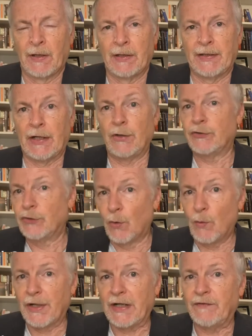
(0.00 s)
Now,
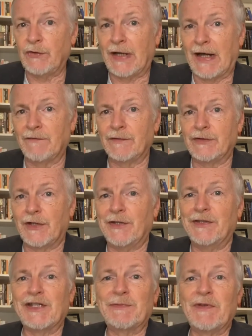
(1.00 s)
don't worry if you haven't done
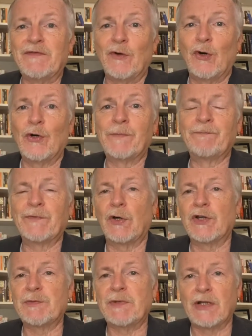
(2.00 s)
this before,
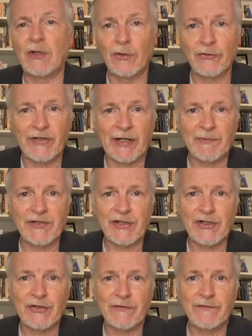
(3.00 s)
or it's been a long time
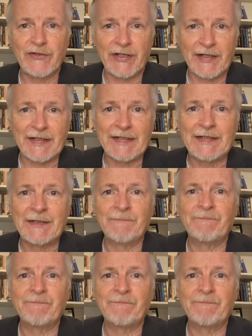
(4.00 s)
since you've studied.